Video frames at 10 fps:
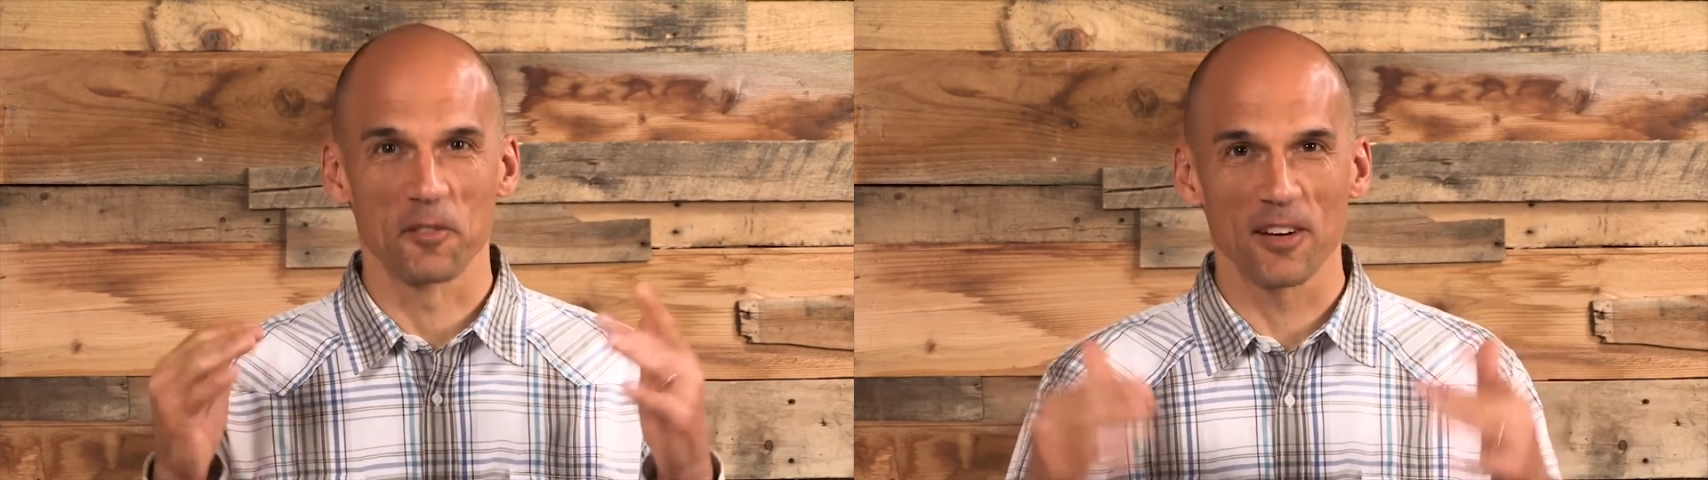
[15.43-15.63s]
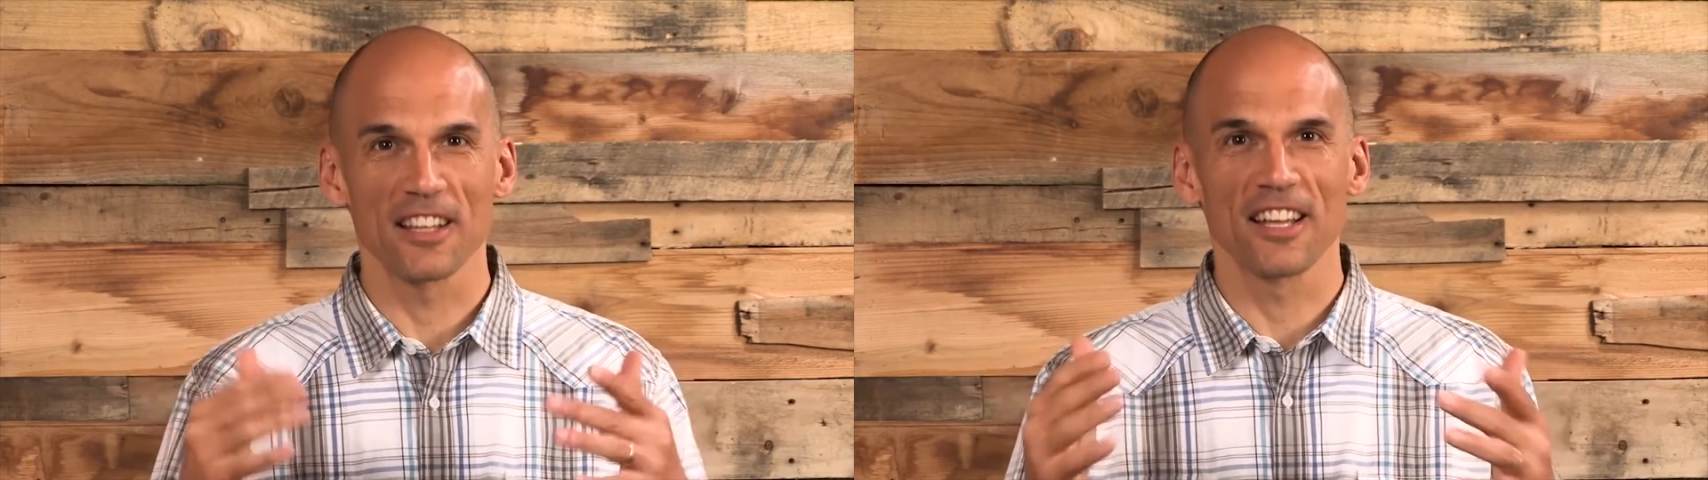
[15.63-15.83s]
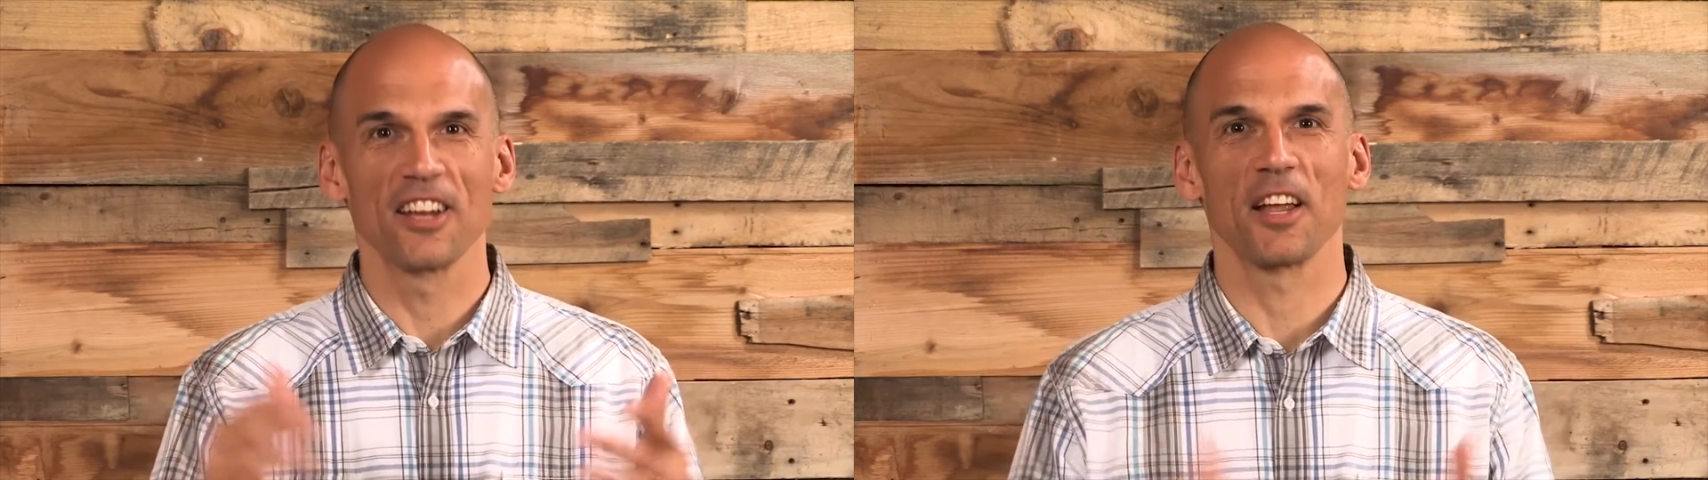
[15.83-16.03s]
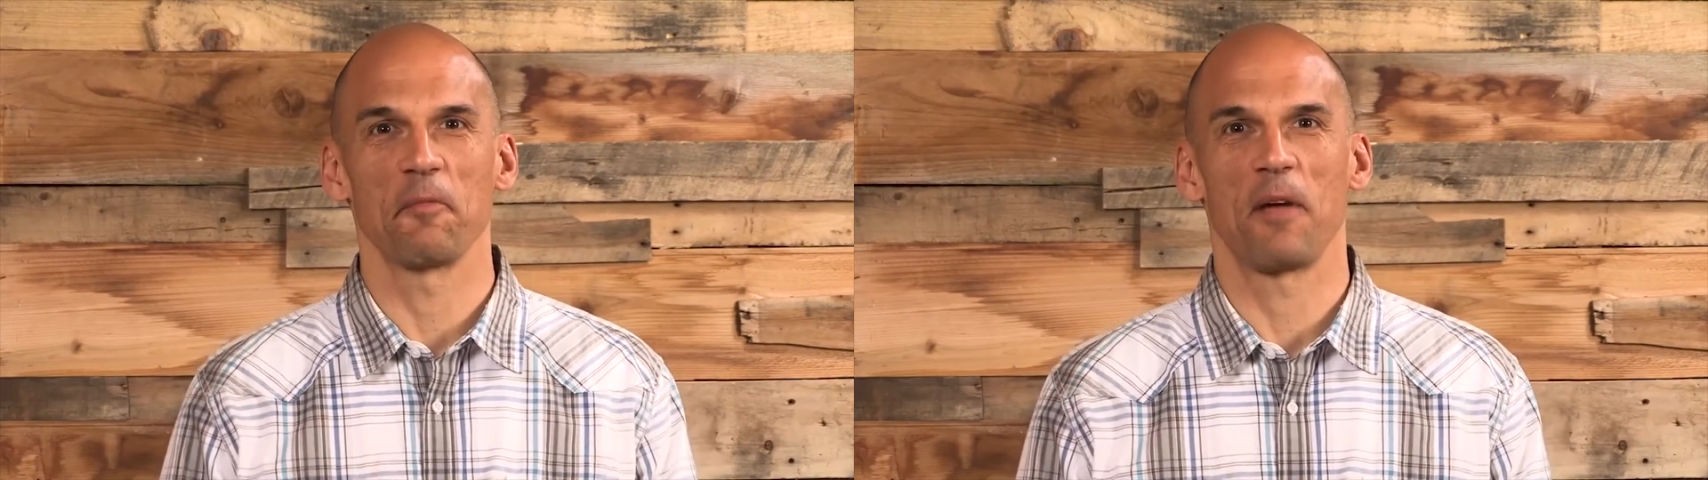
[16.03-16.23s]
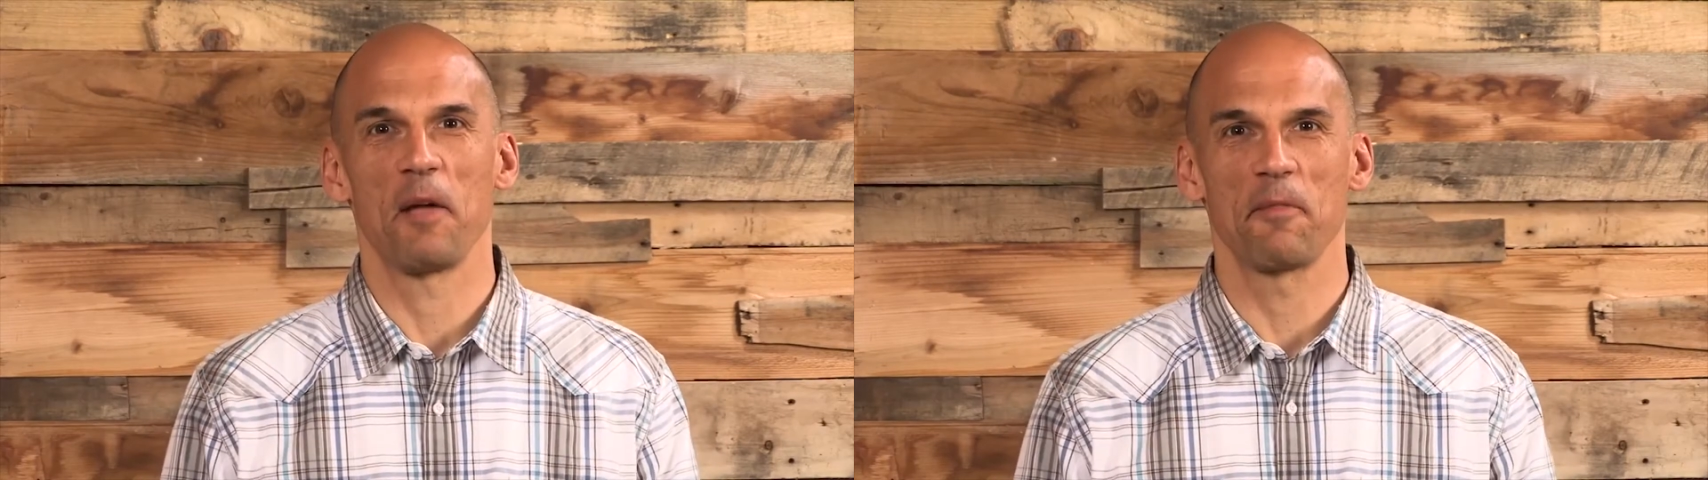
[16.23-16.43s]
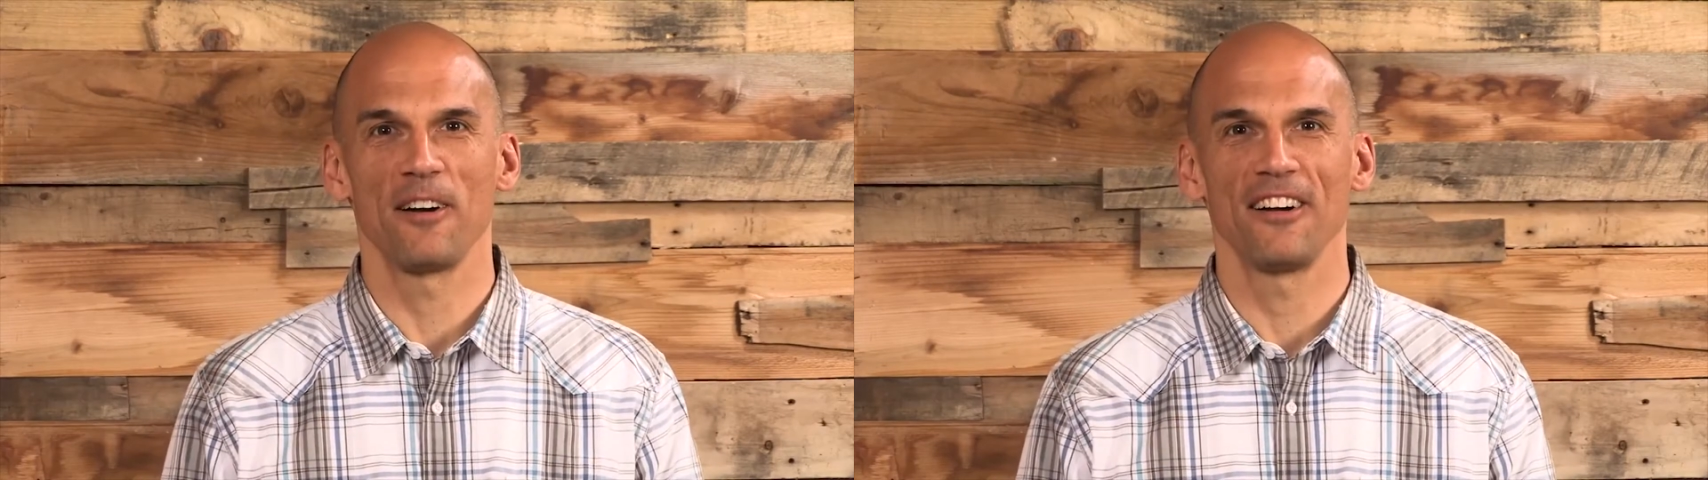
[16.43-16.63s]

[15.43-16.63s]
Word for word: really good on paper,